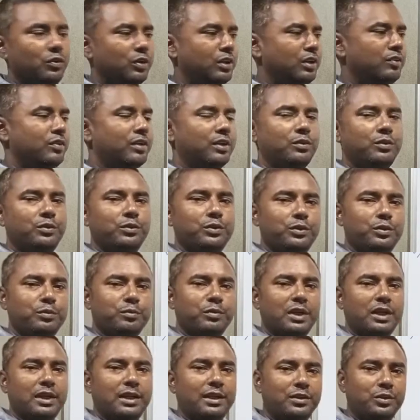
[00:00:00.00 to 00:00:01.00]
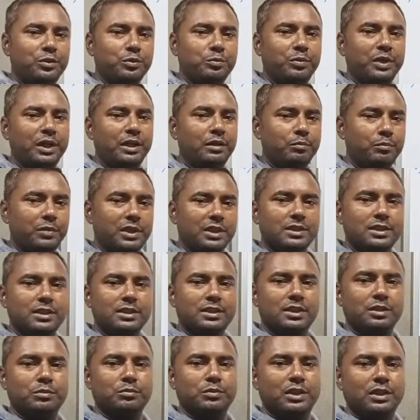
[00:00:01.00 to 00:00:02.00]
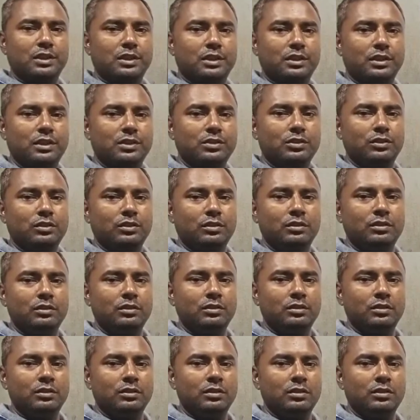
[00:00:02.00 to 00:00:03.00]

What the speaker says: Whenever we go to market to purchase something, yes or no?